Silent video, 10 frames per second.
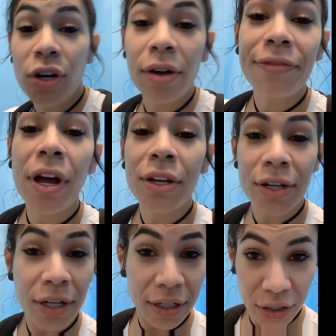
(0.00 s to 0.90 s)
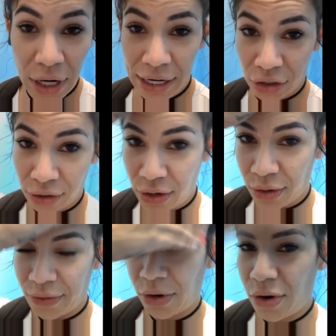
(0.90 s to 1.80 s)
you don't follow her, you guys should
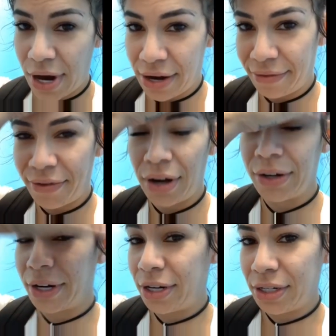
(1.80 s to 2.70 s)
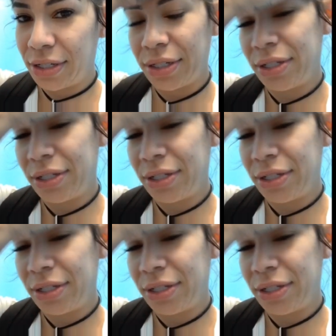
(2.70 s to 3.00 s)
go go ahead and follow her.